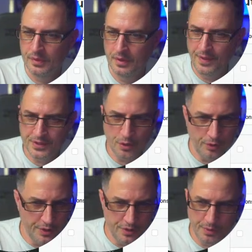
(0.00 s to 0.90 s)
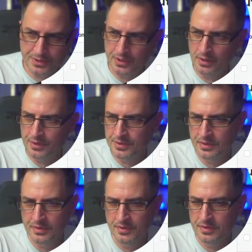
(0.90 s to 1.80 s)
and all in US dollars,
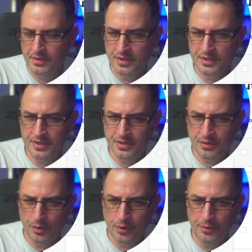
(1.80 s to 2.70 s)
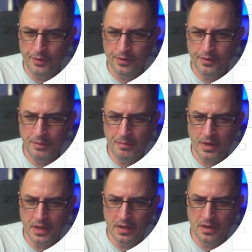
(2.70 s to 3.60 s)
so this is all the
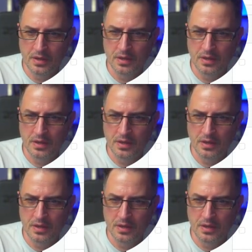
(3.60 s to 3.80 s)
money